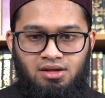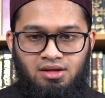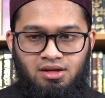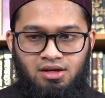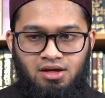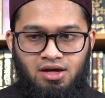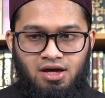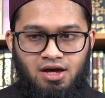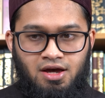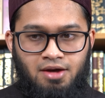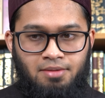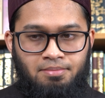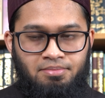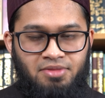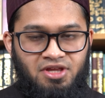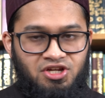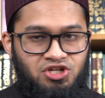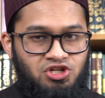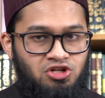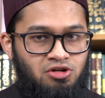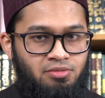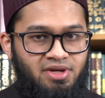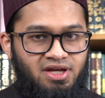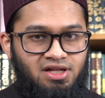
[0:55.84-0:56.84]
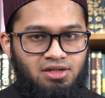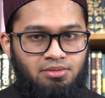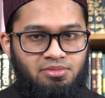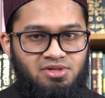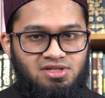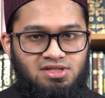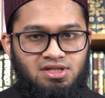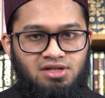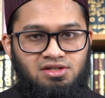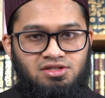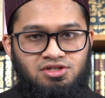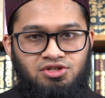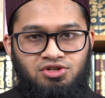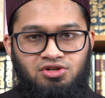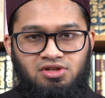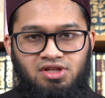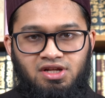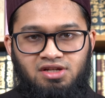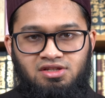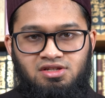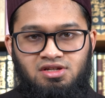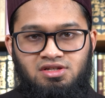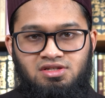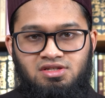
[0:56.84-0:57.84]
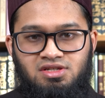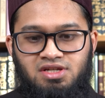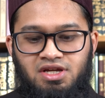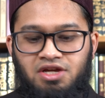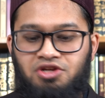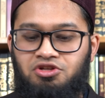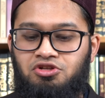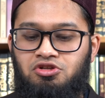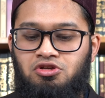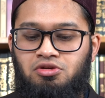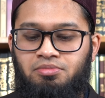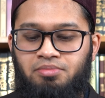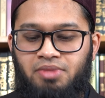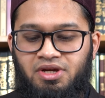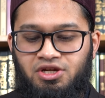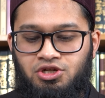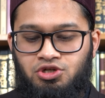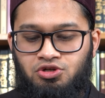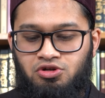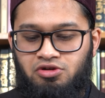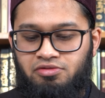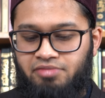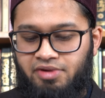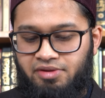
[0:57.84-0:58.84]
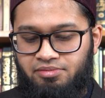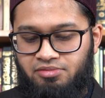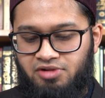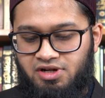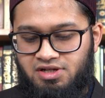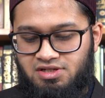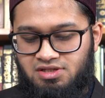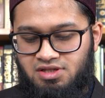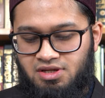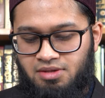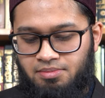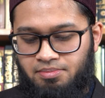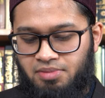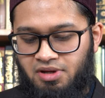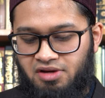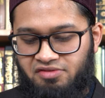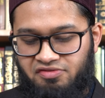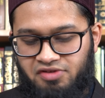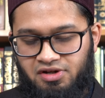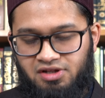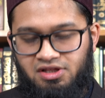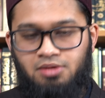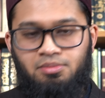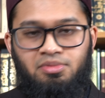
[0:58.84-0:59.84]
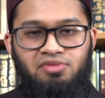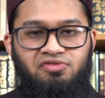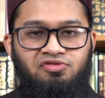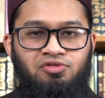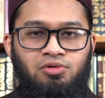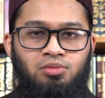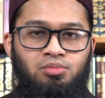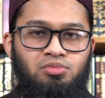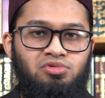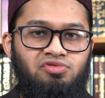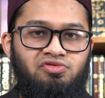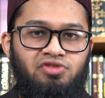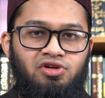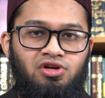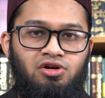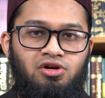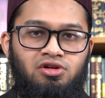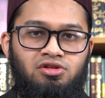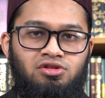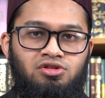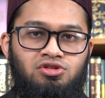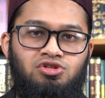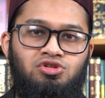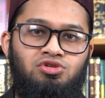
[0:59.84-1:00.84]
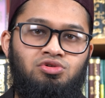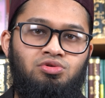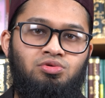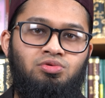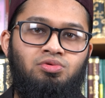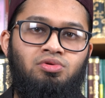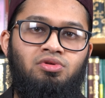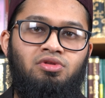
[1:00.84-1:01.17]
There shouldn't be any mistakes in your letters. You need to make sure you memorized it perfectly before moving on to